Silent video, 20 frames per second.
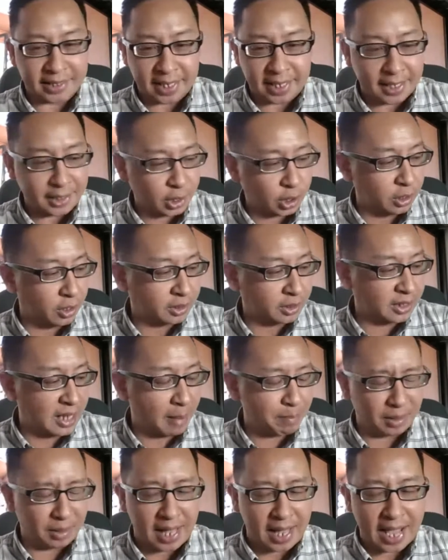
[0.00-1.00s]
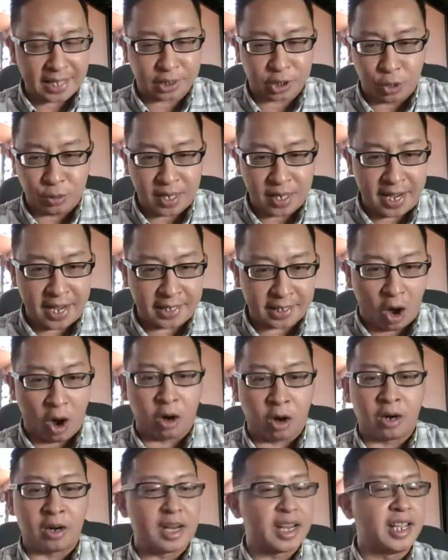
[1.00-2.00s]
that I just looked up the last 2 days
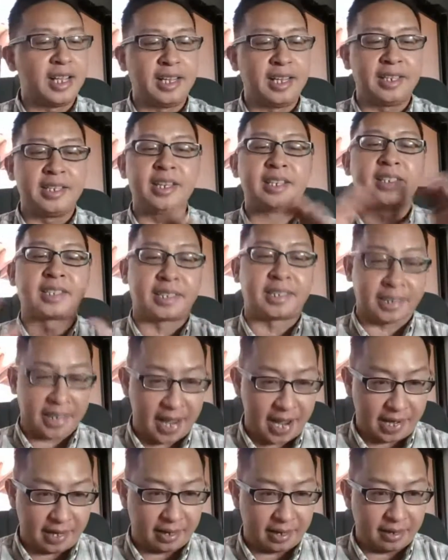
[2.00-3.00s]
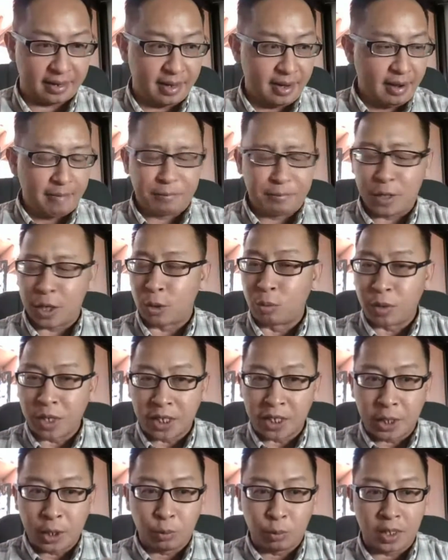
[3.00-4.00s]
are insane. They're
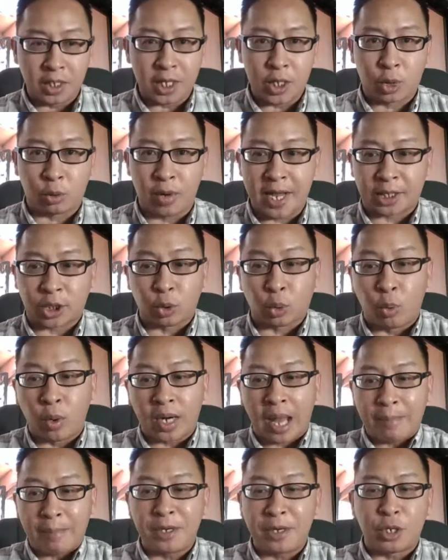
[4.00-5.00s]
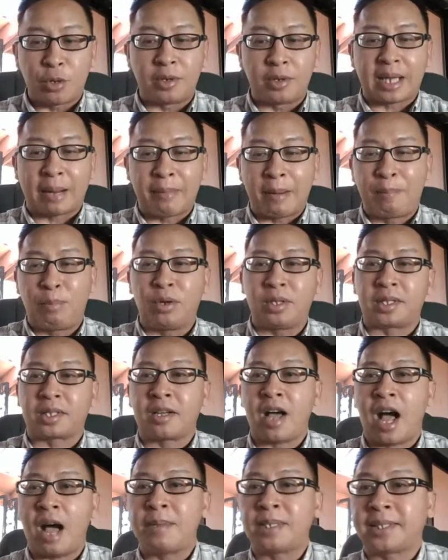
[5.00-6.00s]
really, really great. So what I'm going to do is I'm going to put in the
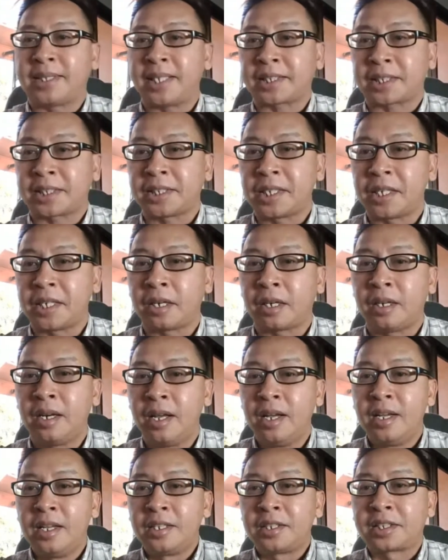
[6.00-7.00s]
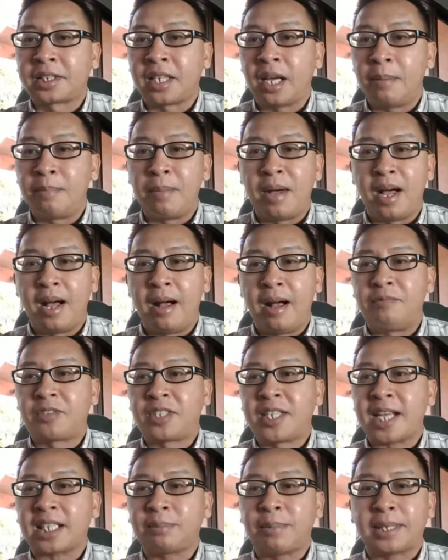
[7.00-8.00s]
comments section here some
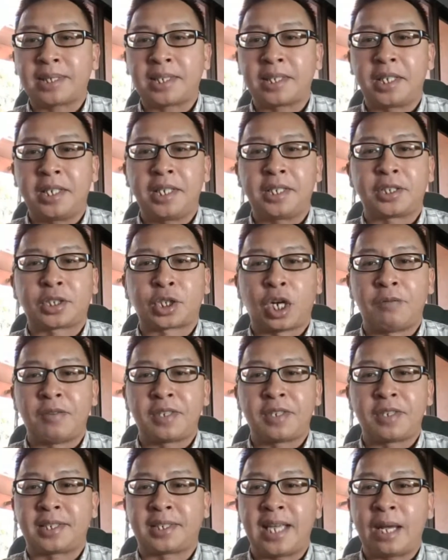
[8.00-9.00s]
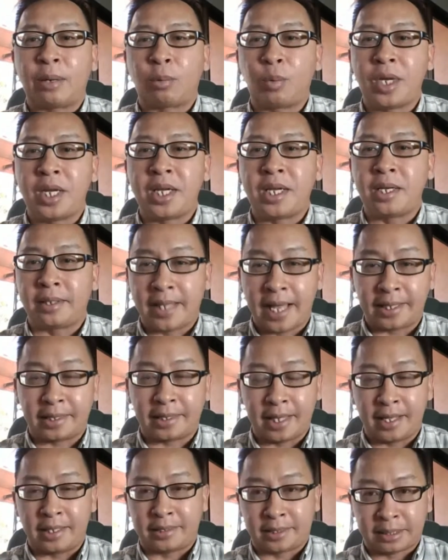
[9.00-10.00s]
text messaging services
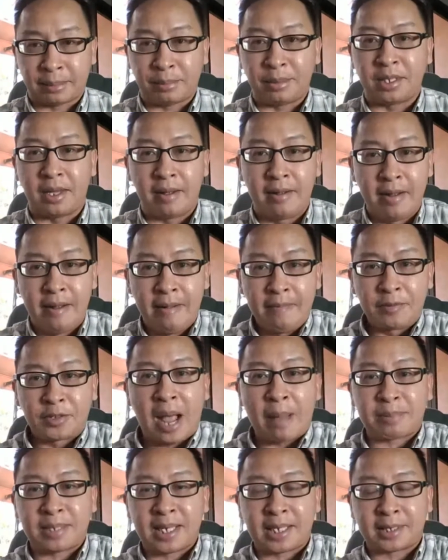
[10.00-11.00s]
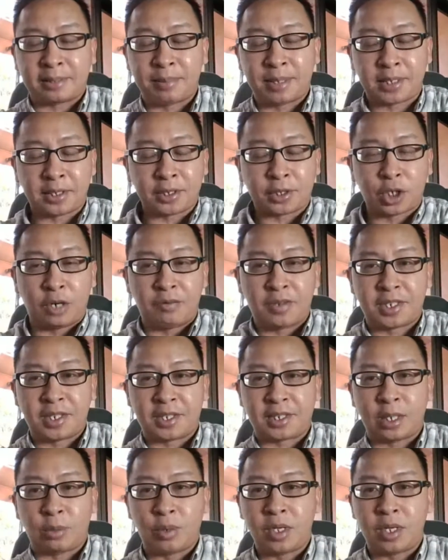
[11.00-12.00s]
that some of the top text messaging services